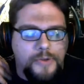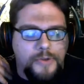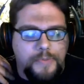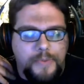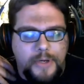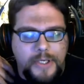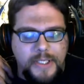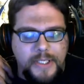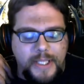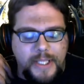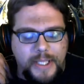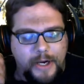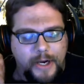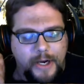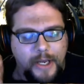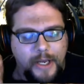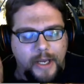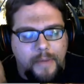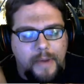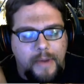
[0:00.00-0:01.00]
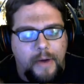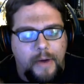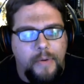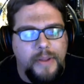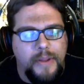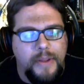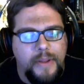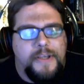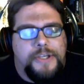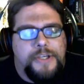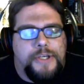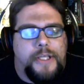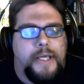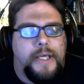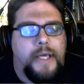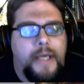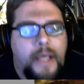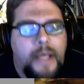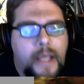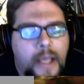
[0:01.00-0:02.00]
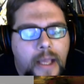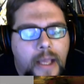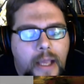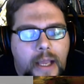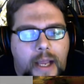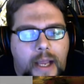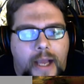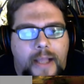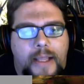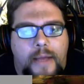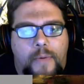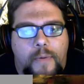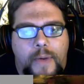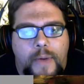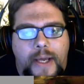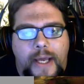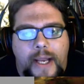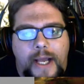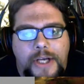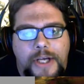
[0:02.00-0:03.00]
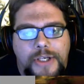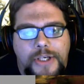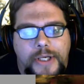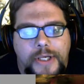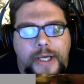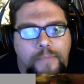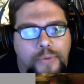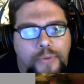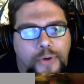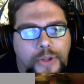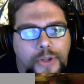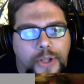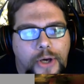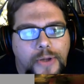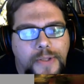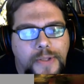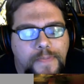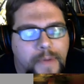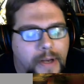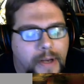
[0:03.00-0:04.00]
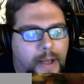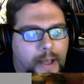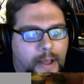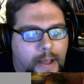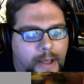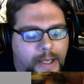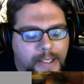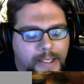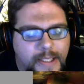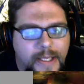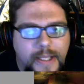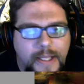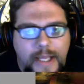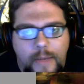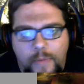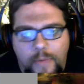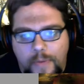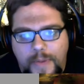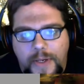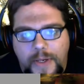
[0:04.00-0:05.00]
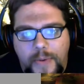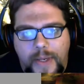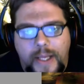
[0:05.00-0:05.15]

books that they're going to come out with officially, and then we can actually input those. But until then, we'll be doing